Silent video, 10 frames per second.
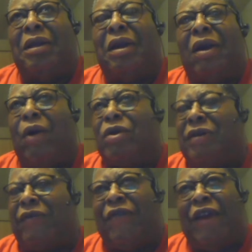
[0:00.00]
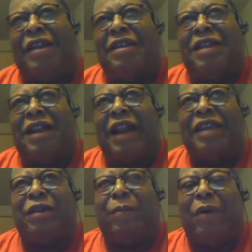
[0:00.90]
hurt your feelings
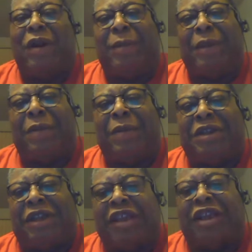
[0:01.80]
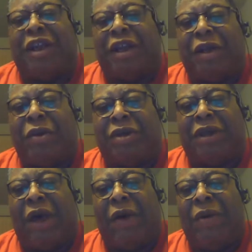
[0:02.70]
unless you put him in the position to do
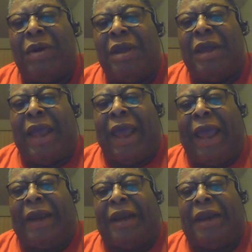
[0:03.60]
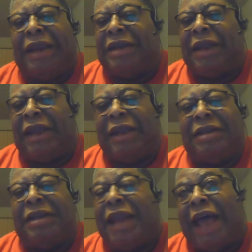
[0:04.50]
so. And he's
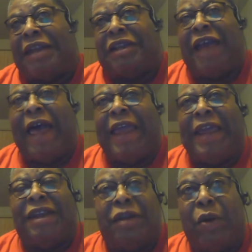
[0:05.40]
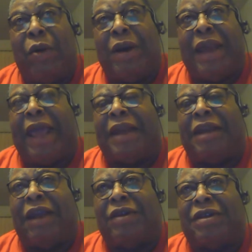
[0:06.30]
not shy in doing that there.
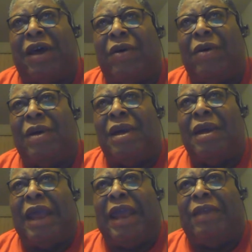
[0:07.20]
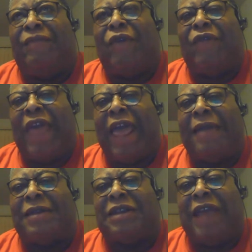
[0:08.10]
So, and for that
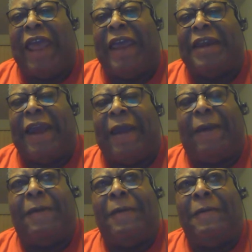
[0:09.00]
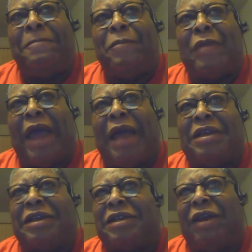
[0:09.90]
saying there, I just
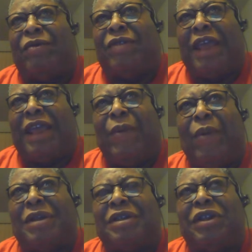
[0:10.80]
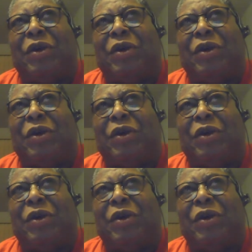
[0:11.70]
don't think he wants to